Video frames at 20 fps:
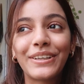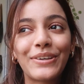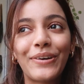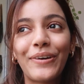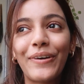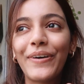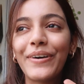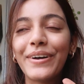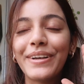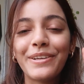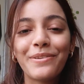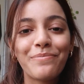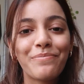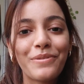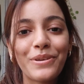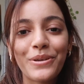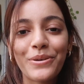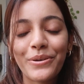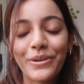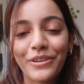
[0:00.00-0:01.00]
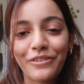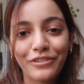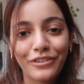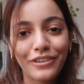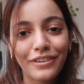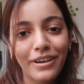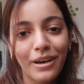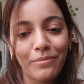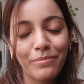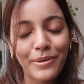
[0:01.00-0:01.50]
tall and
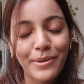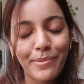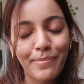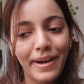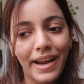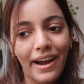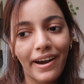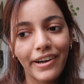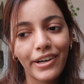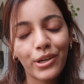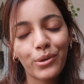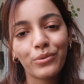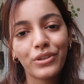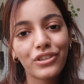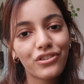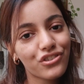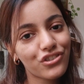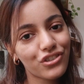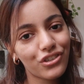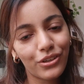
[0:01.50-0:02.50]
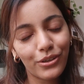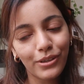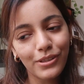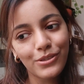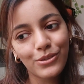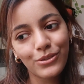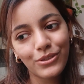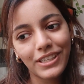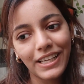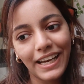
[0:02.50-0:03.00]
beautiful rubber plant which
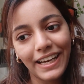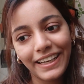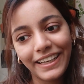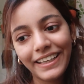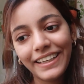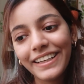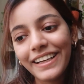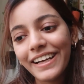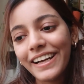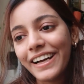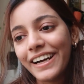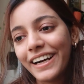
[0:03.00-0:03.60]
also died.